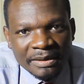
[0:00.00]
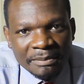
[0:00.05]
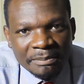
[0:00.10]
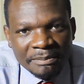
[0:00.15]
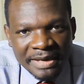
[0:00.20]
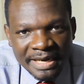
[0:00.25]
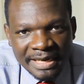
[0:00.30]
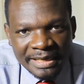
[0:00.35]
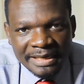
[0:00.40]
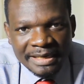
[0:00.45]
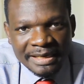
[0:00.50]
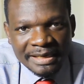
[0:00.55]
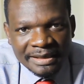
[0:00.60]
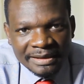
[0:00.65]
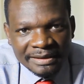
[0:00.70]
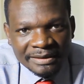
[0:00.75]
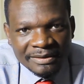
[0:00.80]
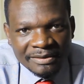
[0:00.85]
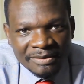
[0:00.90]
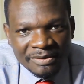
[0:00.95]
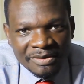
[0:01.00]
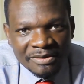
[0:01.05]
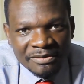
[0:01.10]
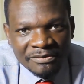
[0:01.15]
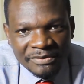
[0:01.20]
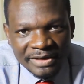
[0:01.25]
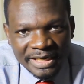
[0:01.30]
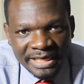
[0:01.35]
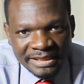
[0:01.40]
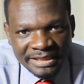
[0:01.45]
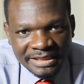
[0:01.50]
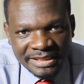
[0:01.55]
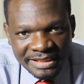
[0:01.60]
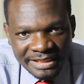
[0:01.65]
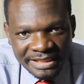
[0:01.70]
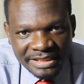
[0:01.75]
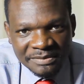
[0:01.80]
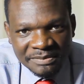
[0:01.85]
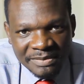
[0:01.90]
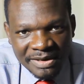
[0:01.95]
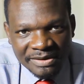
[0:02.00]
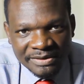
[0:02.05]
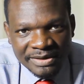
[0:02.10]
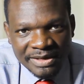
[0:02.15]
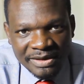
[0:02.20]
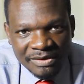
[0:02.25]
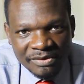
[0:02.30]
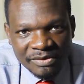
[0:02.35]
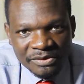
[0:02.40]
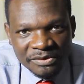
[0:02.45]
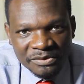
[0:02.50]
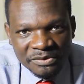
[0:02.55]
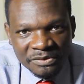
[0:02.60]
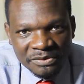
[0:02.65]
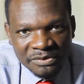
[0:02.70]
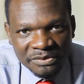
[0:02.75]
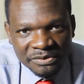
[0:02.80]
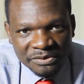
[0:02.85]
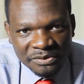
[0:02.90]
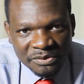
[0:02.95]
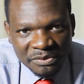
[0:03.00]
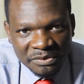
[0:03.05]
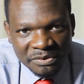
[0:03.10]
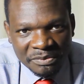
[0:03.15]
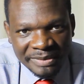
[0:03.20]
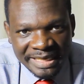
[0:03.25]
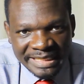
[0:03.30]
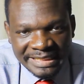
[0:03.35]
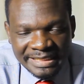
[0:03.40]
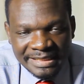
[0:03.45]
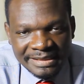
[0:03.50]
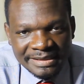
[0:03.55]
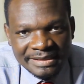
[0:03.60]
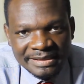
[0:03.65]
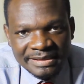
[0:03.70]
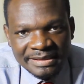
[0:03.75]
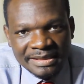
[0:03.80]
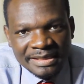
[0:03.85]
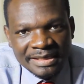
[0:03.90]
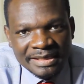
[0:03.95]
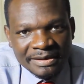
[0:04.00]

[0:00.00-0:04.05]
pack of a detergent powder you're going to purchase